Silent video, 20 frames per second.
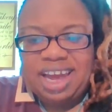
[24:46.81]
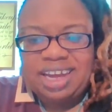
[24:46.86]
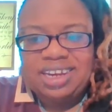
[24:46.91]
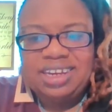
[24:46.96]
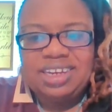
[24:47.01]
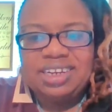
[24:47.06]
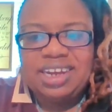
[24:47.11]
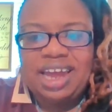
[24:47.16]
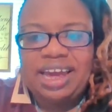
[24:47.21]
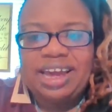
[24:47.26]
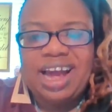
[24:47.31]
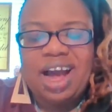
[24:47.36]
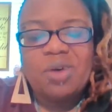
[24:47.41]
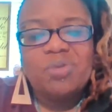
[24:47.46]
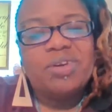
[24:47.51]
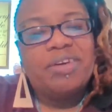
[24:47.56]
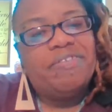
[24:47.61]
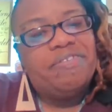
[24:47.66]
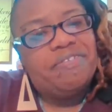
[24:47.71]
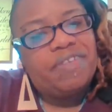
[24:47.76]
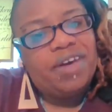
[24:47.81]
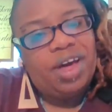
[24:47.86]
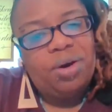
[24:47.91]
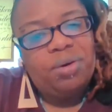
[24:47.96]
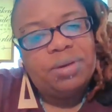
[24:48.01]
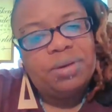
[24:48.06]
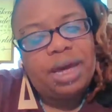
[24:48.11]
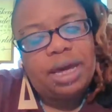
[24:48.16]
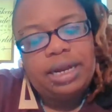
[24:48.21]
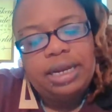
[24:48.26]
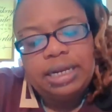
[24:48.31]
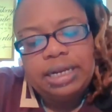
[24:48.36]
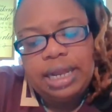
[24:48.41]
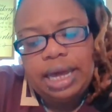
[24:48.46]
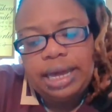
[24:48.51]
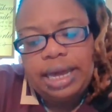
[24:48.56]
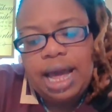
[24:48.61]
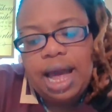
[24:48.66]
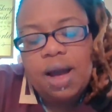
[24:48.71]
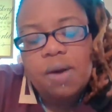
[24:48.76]
I didn't like how it felt. I didn't
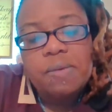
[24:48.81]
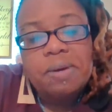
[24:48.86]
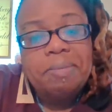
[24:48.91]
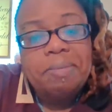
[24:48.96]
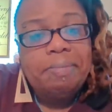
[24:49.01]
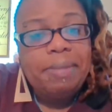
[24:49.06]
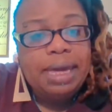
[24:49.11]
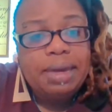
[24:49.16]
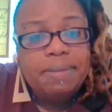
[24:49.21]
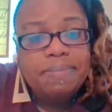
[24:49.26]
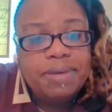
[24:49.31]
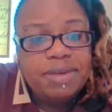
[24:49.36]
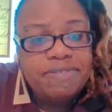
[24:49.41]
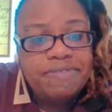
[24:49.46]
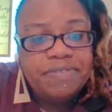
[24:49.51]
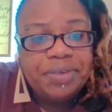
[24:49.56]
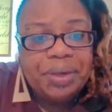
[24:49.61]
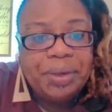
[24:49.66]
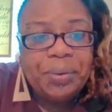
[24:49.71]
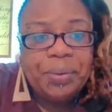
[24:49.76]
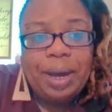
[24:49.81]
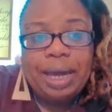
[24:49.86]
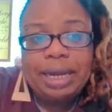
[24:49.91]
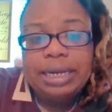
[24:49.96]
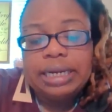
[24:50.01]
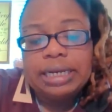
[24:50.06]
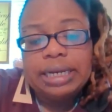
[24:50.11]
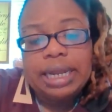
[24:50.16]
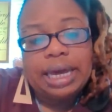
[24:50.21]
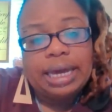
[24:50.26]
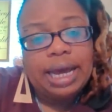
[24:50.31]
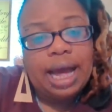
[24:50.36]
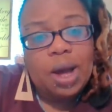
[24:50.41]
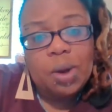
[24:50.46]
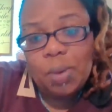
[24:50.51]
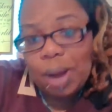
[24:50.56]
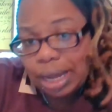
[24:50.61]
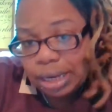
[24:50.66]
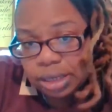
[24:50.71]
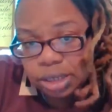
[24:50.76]
like how it made me feel. I didn't like
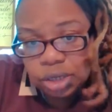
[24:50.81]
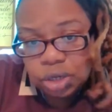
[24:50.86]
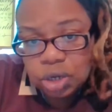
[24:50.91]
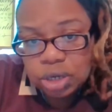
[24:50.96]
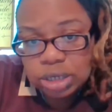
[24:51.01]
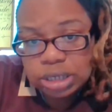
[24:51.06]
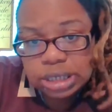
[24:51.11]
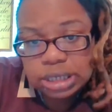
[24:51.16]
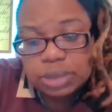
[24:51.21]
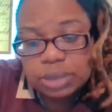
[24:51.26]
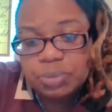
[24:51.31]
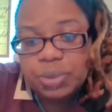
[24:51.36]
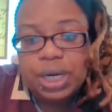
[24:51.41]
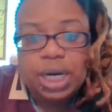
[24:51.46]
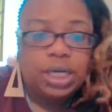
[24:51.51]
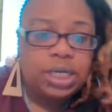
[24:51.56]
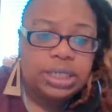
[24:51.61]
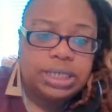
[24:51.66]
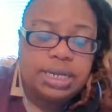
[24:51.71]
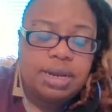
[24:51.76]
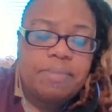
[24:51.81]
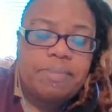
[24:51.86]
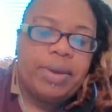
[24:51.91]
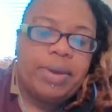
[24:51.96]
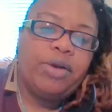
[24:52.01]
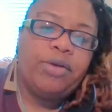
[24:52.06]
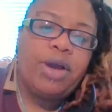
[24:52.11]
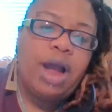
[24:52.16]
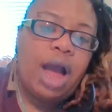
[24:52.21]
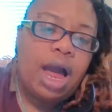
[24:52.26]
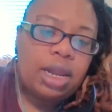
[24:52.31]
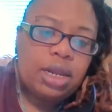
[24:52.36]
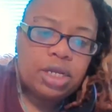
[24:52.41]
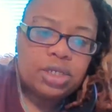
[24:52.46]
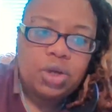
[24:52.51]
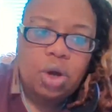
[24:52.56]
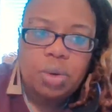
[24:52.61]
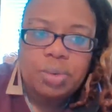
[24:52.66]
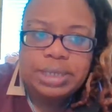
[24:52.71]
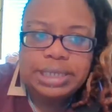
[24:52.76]
how I looked when I looked in the mirror. I
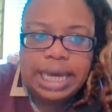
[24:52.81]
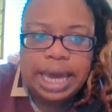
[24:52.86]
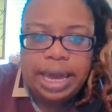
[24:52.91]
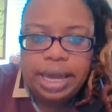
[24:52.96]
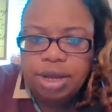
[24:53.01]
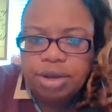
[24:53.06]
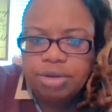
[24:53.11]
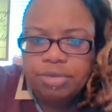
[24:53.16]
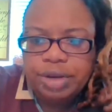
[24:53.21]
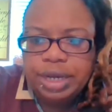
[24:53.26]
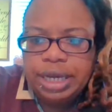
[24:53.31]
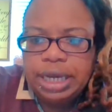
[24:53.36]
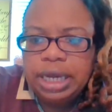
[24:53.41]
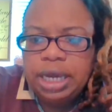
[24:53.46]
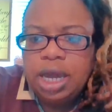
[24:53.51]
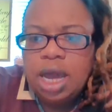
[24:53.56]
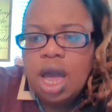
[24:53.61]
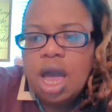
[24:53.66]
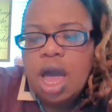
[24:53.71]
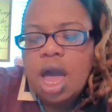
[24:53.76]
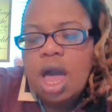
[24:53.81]
looked always angry.